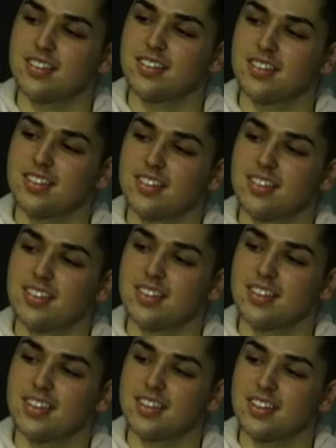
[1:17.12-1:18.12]

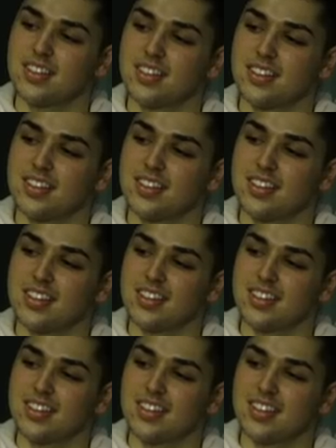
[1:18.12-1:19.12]

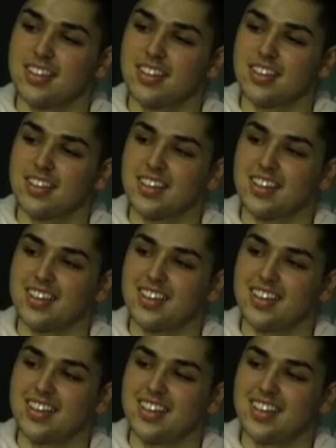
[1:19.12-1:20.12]

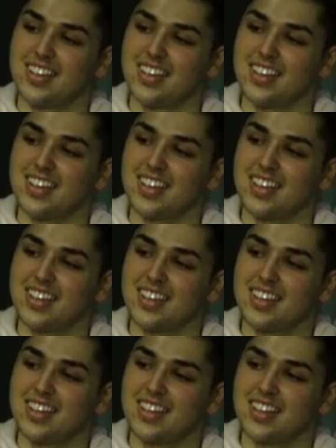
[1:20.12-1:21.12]

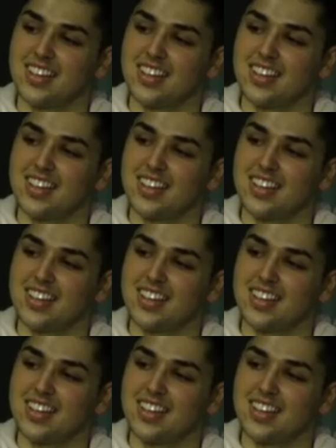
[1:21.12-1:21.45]
(not speaking)